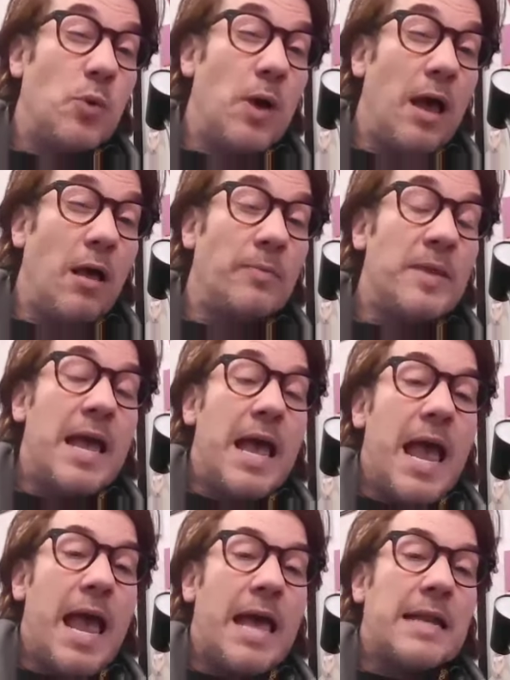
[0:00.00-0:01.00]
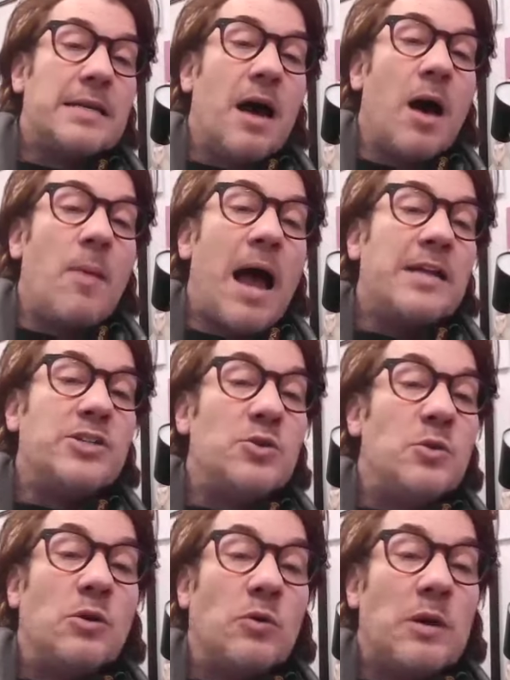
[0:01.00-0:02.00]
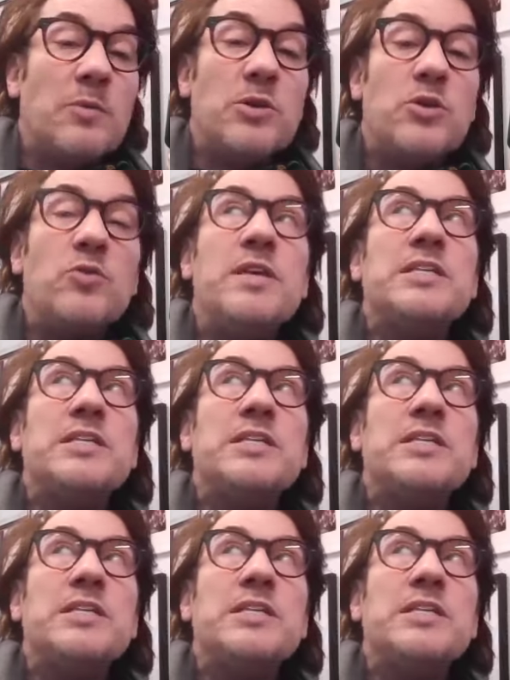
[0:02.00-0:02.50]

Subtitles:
well, and I do agree with you.